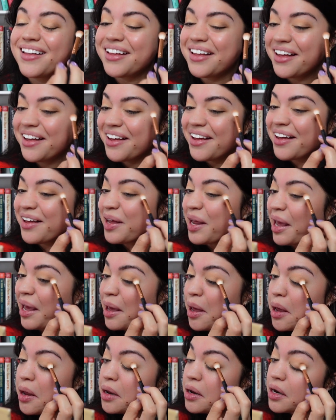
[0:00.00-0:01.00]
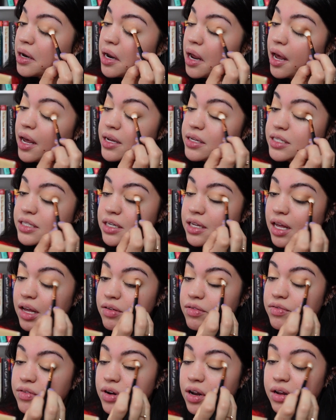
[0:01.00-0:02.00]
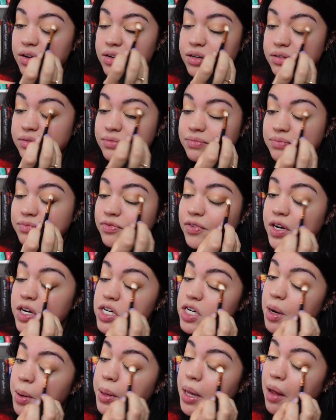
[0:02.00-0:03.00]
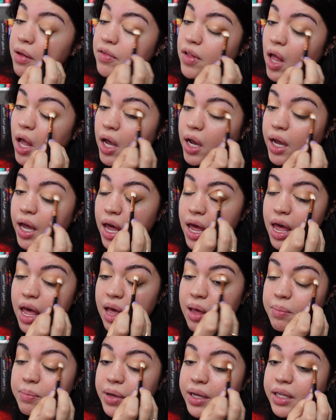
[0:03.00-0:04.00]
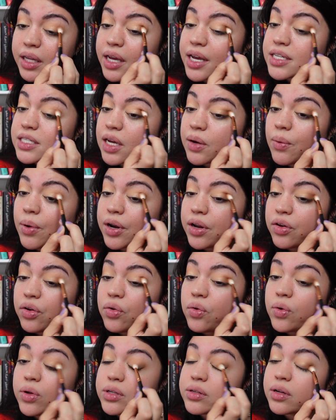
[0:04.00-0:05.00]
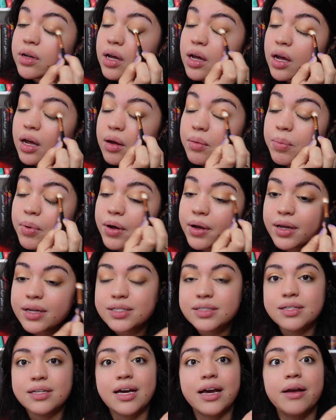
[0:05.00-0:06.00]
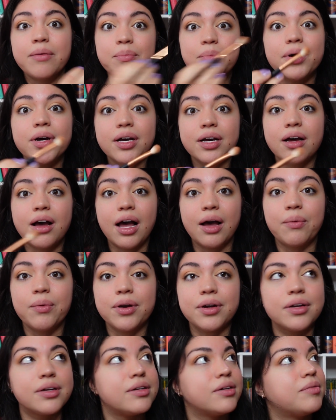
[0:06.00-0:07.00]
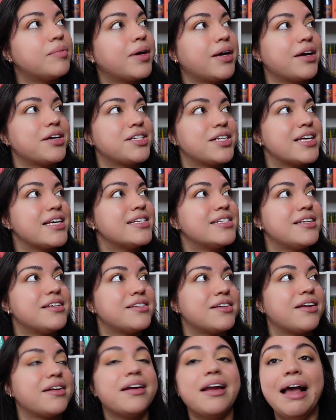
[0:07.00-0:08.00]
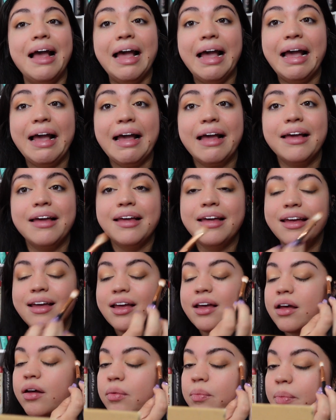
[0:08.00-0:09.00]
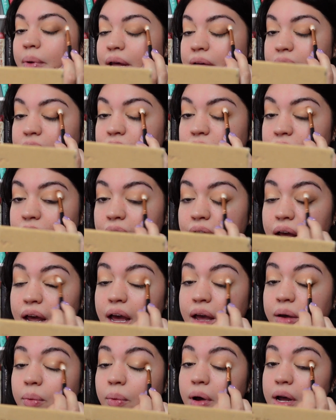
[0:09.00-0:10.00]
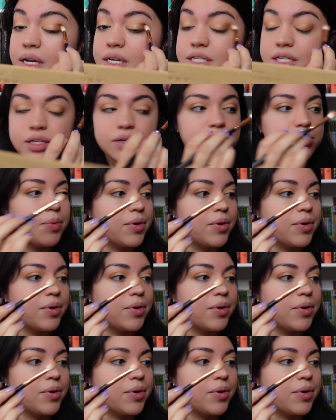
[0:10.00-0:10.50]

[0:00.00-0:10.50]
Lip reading: and I still have not finished out that vlog, mainly because I want to put a second book. I want to, oh my gosh, the AC is on. But I want to